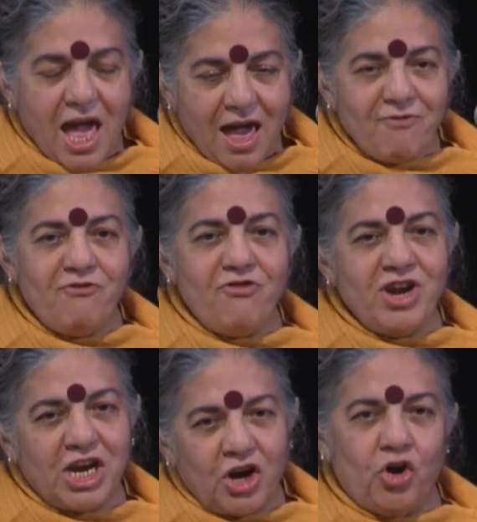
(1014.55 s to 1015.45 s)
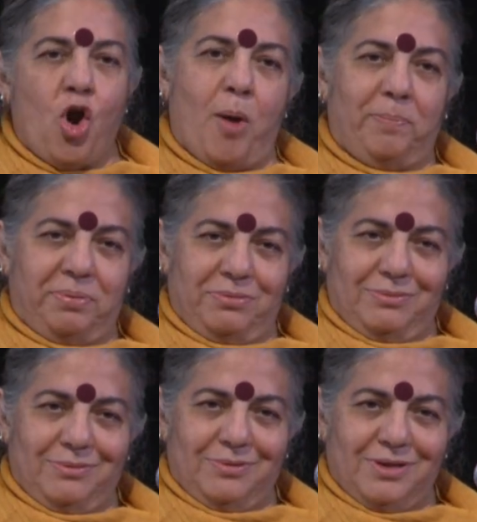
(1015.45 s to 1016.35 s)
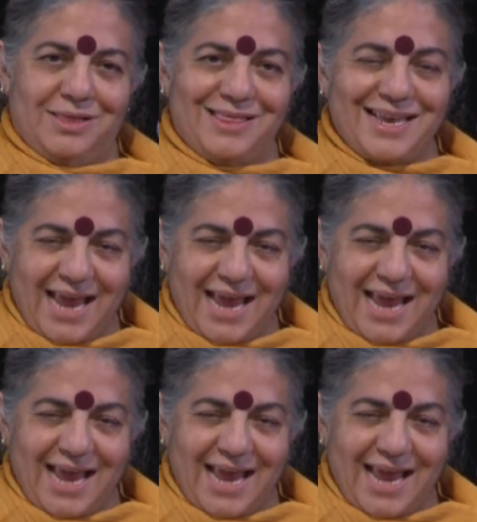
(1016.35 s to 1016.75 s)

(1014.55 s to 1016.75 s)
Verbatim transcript: Every crop that